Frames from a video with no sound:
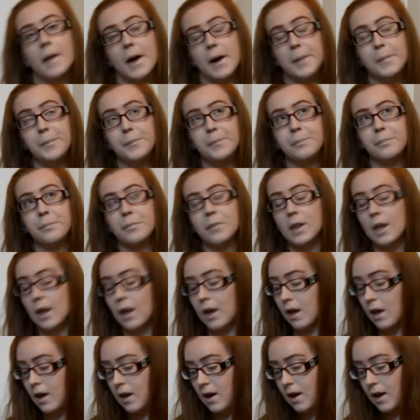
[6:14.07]
them
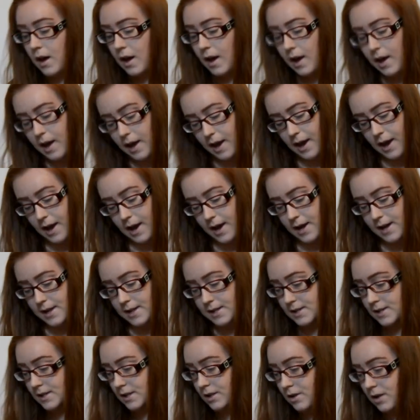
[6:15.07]

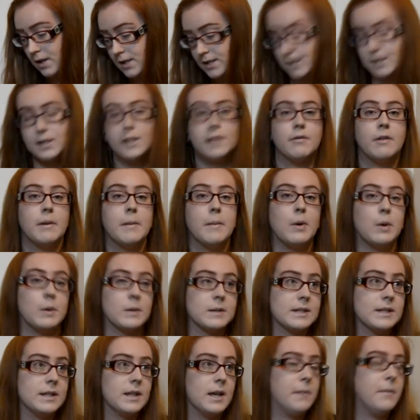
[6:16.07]
and constantly rip
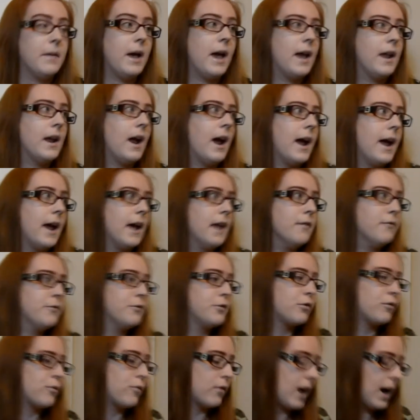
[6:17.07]
holes in them, and I have
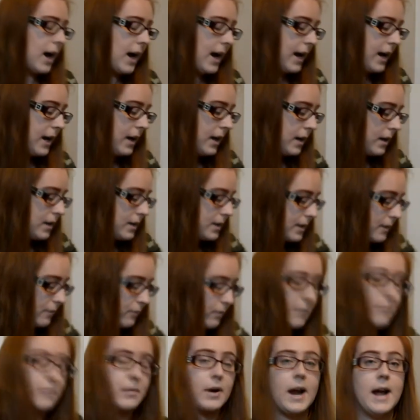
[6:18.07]
tried
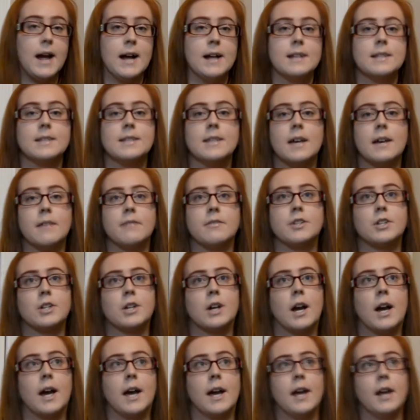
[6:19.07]
different brands. I've
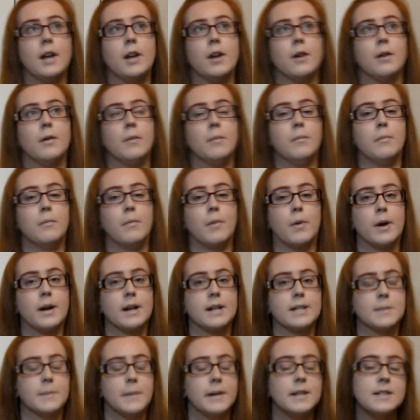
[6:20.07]
tried more
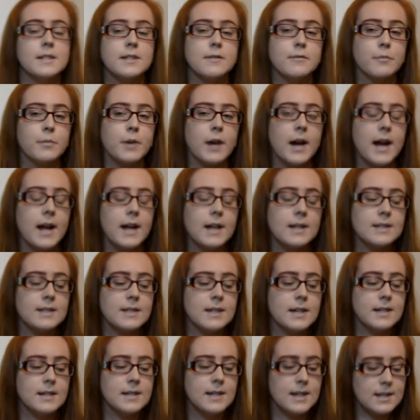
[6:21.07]
expensive brands.
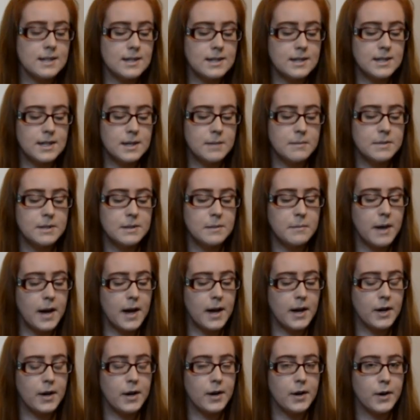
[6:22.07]
It doesn't seem to
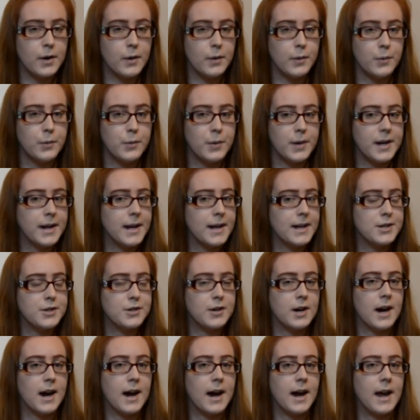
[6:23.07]
matter what I
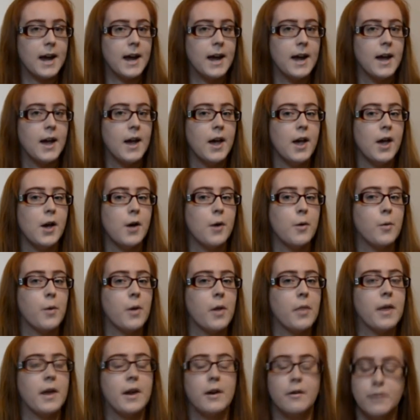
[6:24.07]
try.
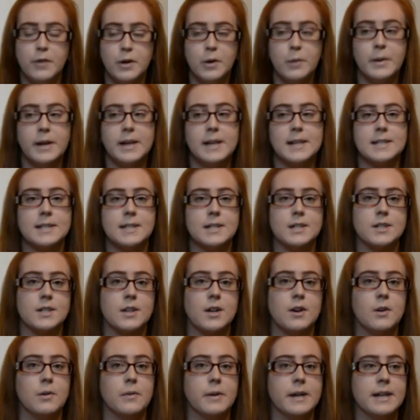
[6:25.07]
Within a few weeks there's
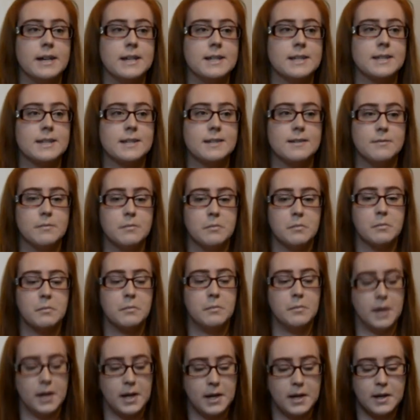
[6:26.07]
always
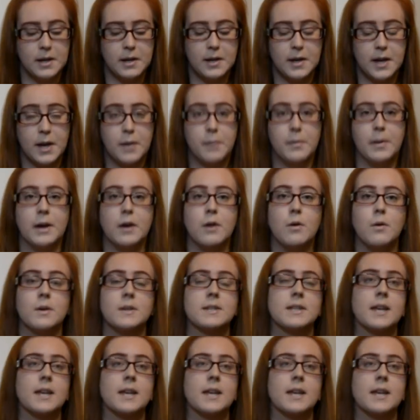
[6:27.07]
big gaping holes,